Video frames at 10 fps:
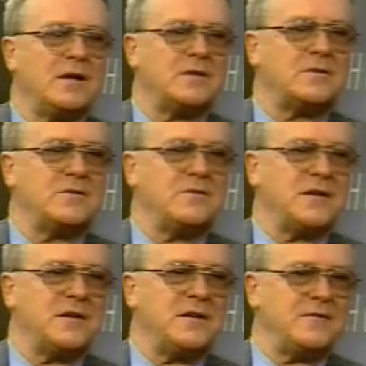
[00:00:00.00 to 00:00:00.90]
to
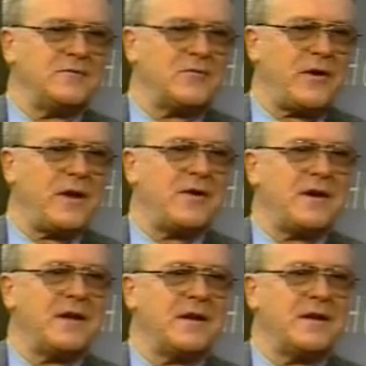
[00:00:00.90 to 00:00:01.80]
the
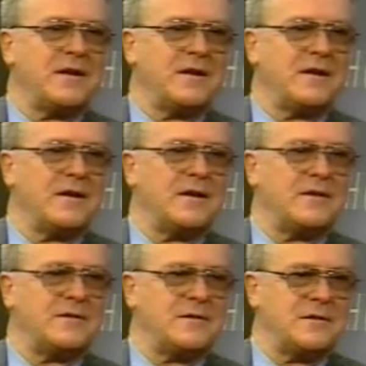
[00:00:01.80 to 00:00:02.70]
refinery,
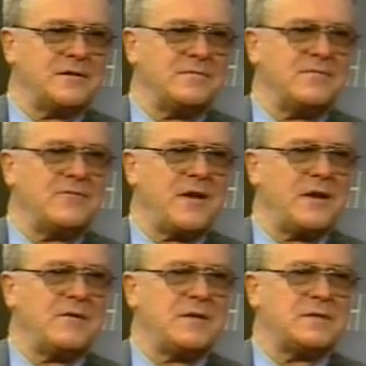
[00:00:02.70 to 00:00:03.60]
to the
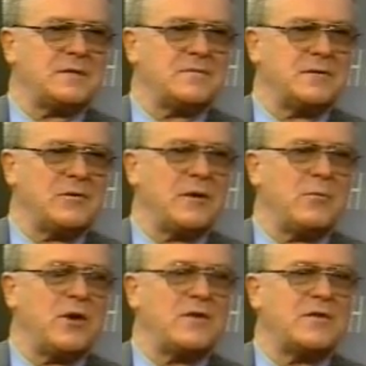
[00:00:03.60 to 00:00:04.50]
refinery's loading
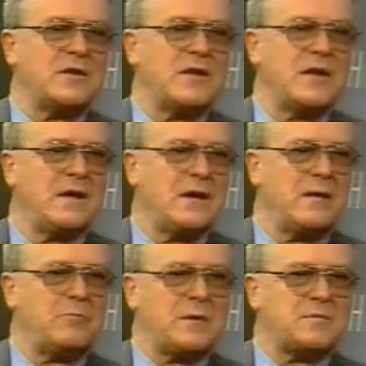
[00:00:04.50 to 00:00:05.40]
berth,
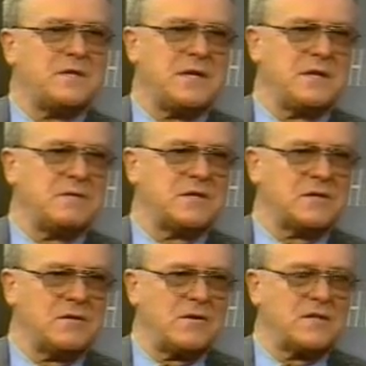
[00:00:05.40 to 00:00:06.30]
and pumps it into its
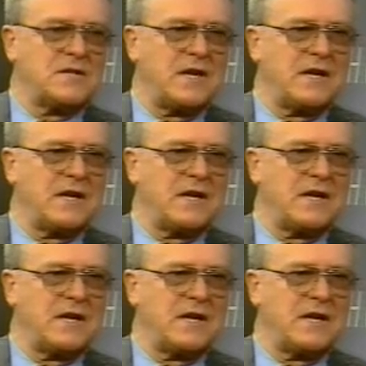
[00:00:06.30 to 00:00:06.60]
storage tank.